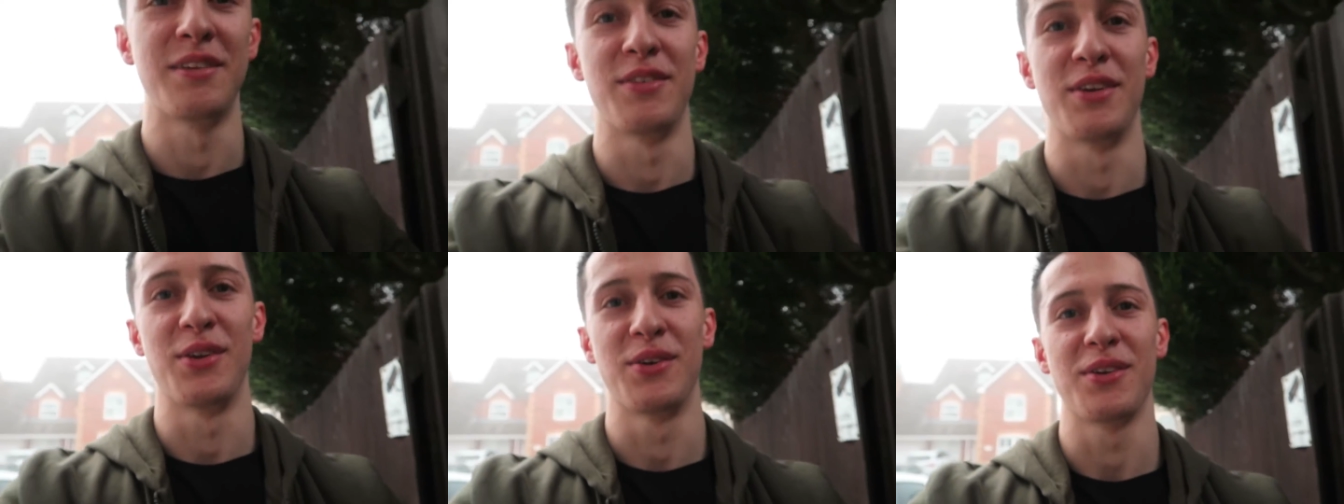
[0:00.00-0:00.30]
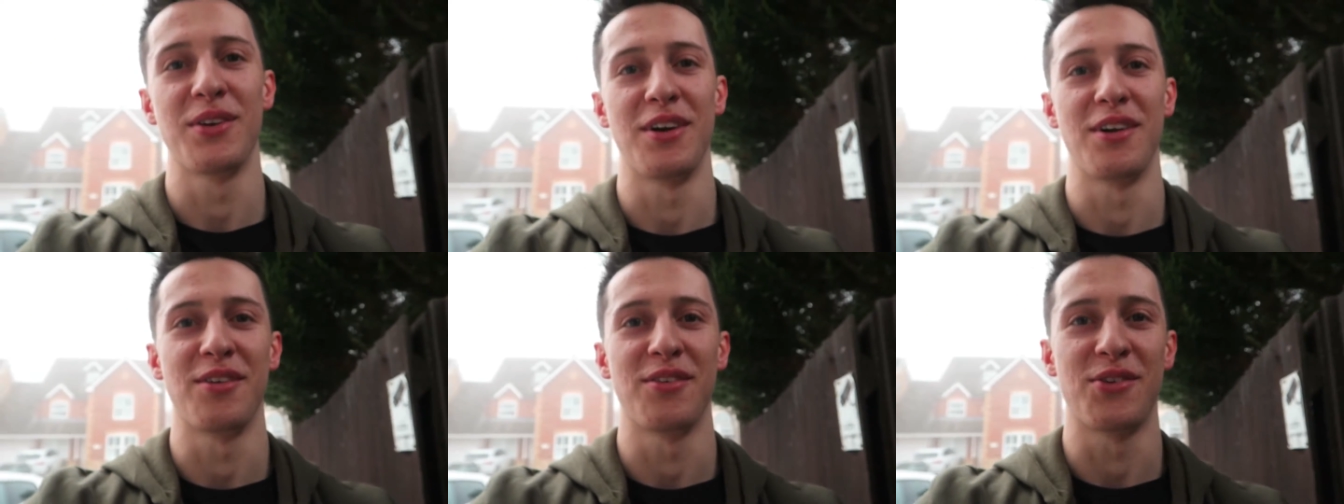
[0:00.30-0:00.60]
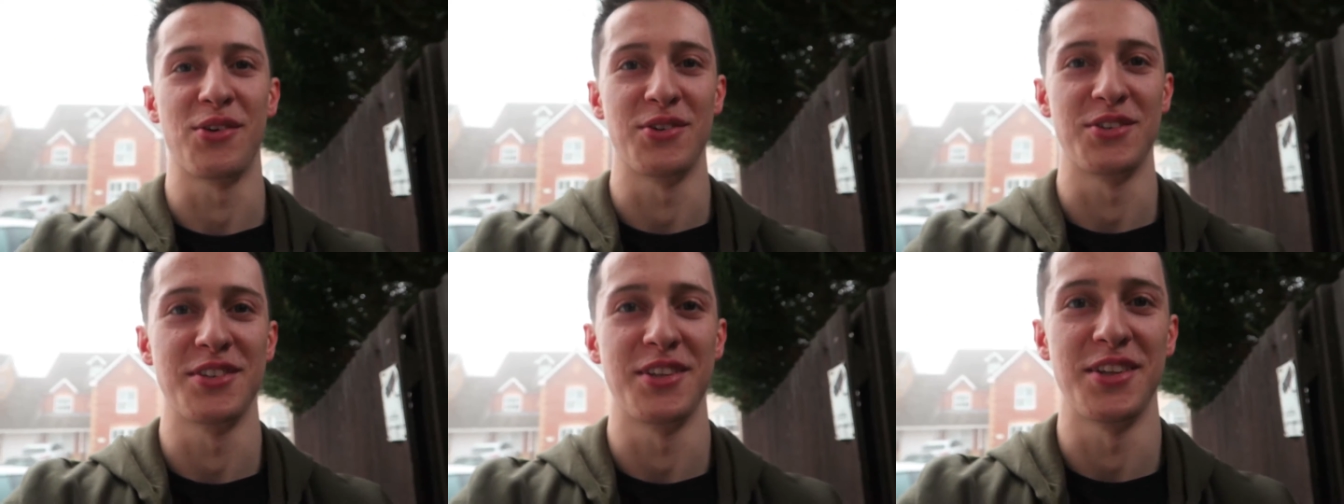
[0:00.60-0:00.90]
even look like I've
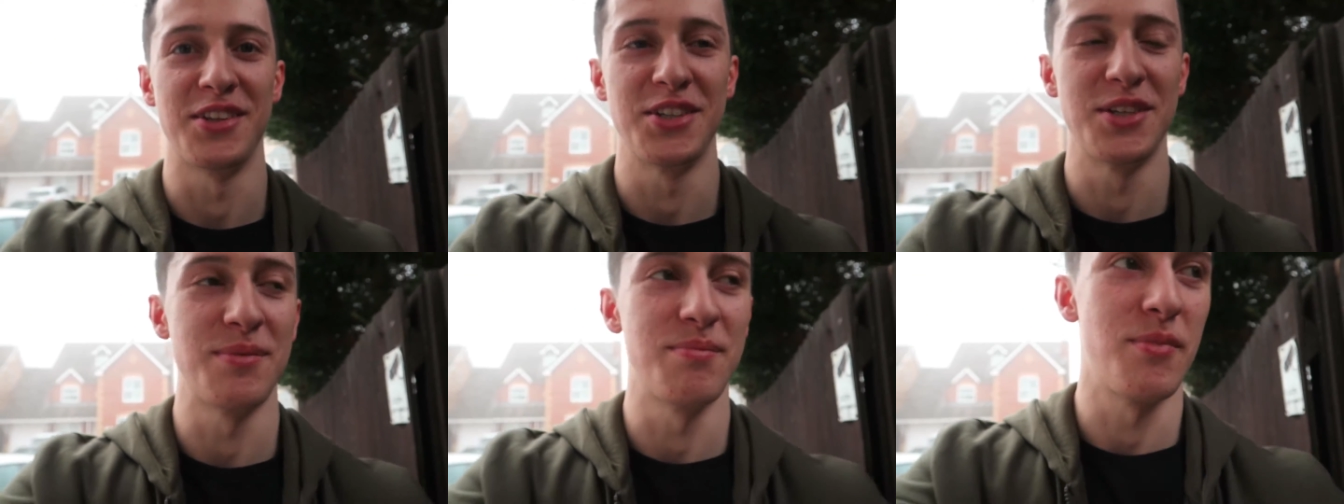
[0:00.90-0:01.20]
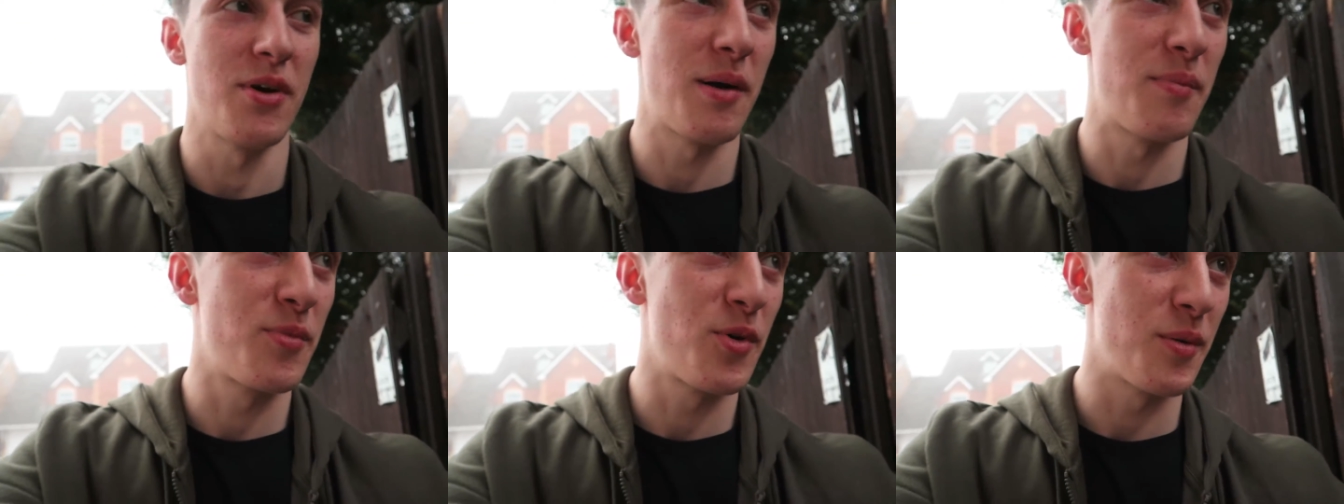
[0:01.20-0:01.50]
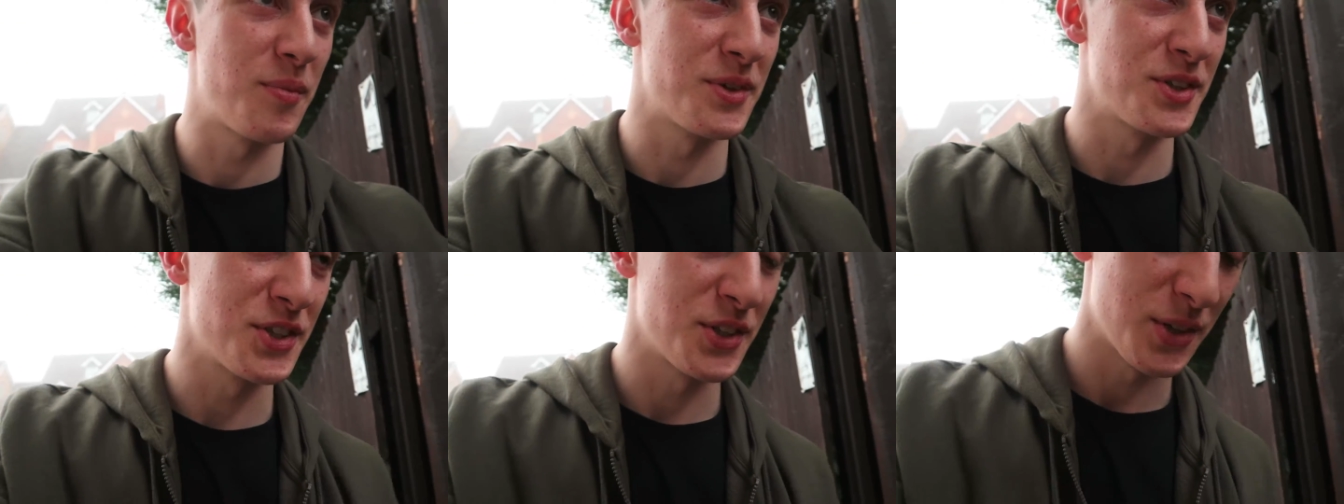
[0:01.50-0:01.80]
gone to the gym, but I
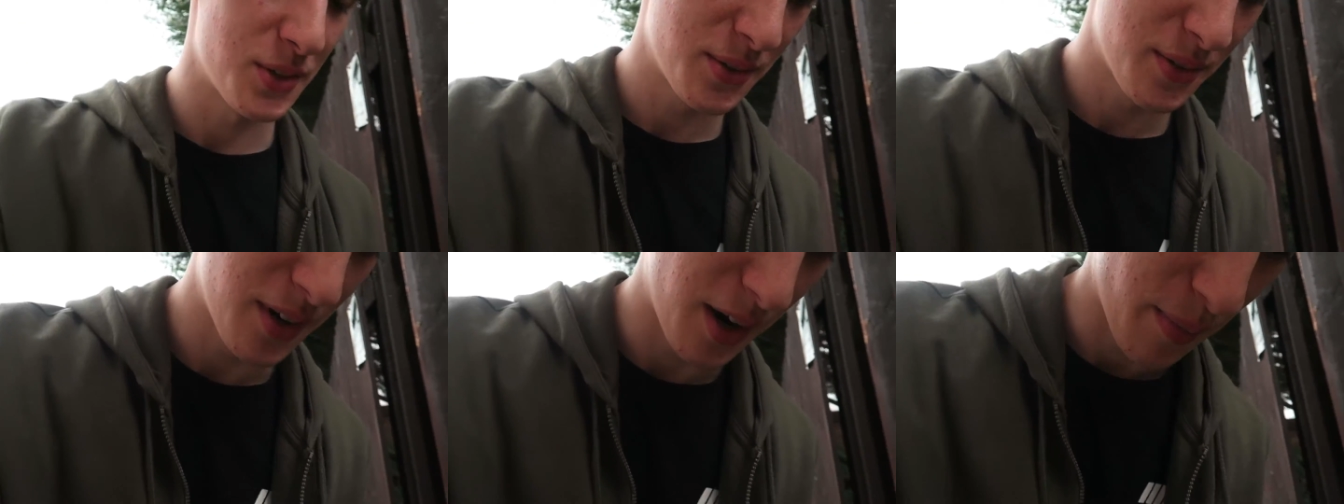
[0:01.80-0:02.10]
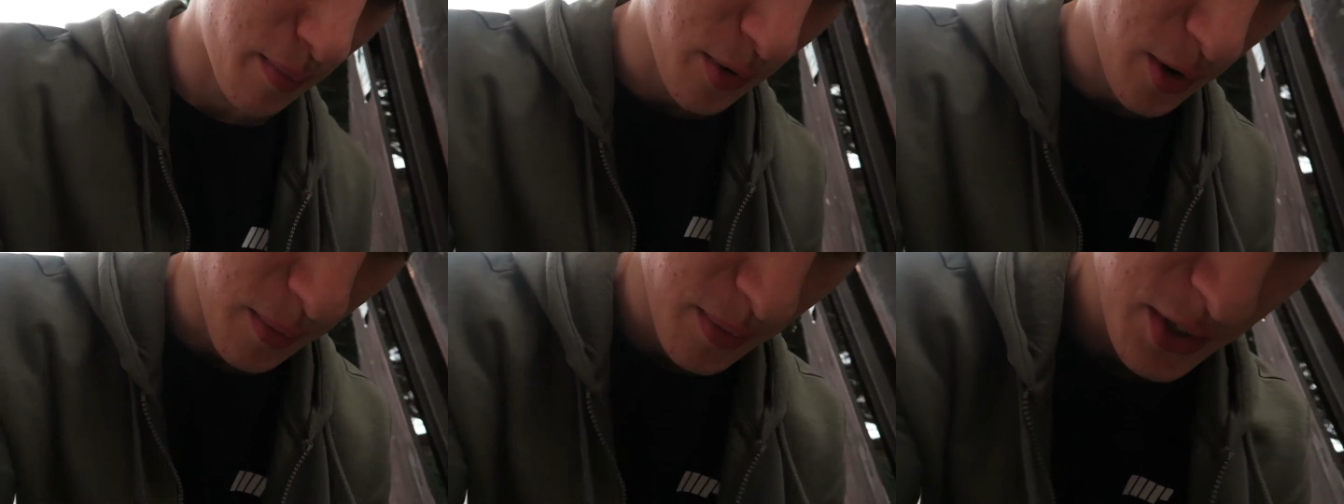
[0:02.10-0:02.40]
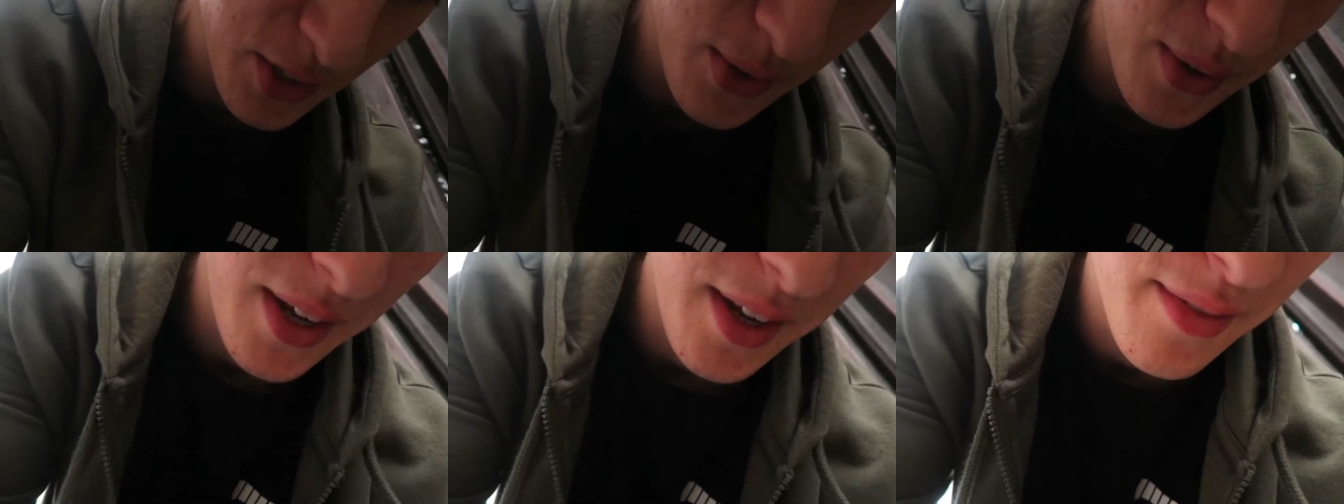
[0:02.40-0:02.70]

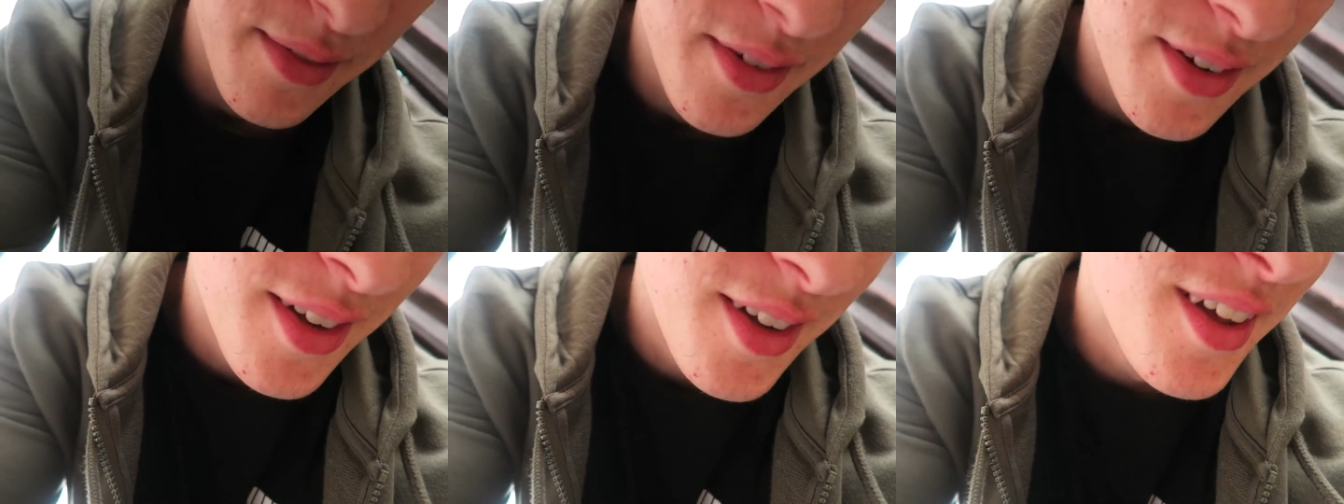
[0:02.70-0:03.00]
promise you I have.